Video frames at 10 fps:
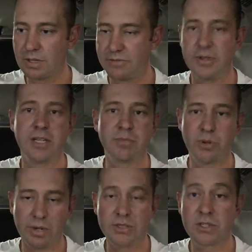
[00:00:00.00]
filling
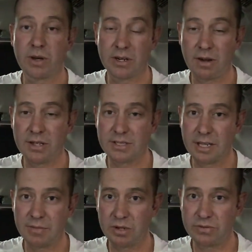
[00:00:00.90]
points, so I can
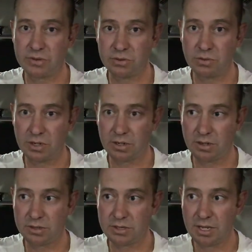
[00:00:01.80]
isolate my fuel where it
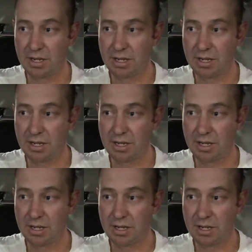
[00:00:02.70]
goes.